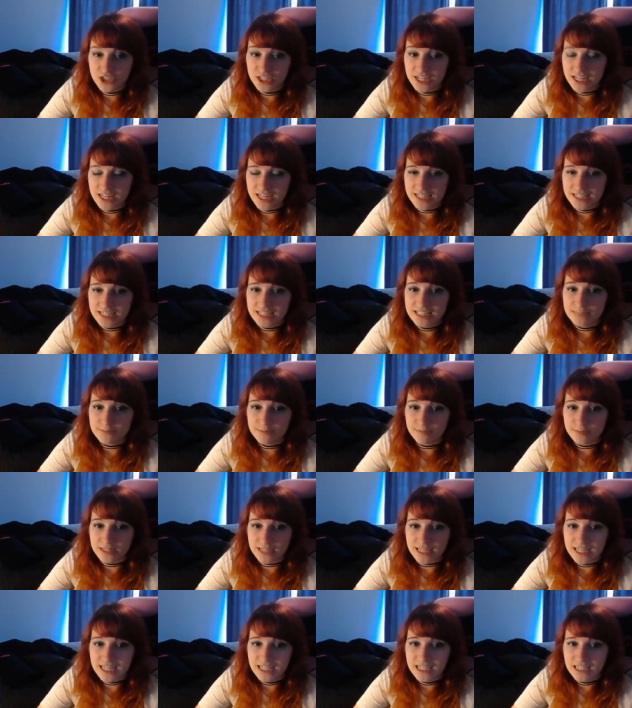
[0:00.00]
is
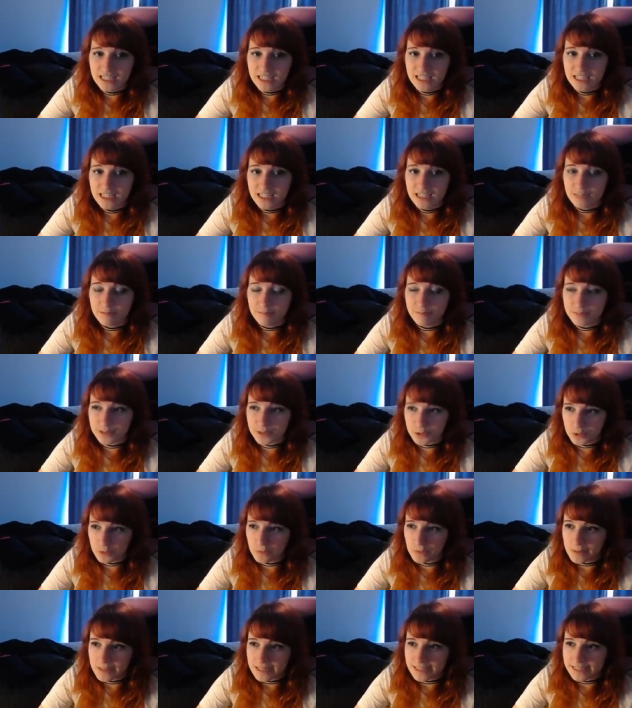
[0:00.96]
split
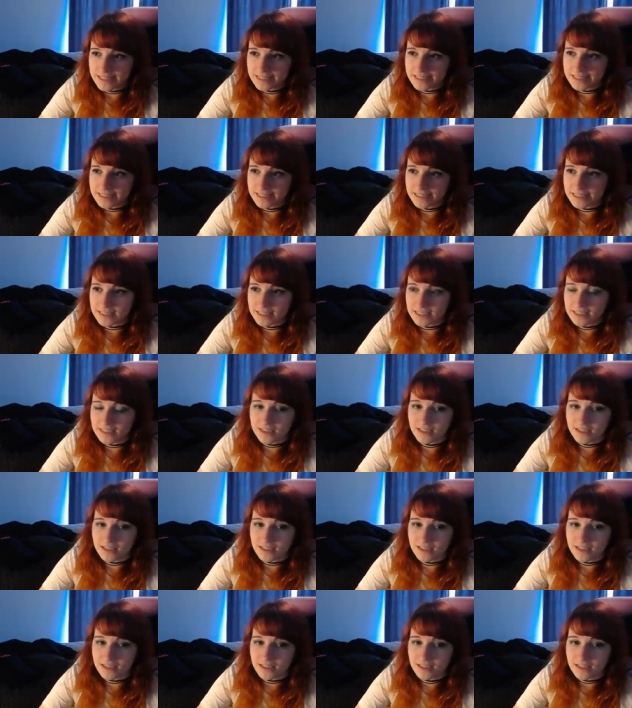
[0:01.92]
between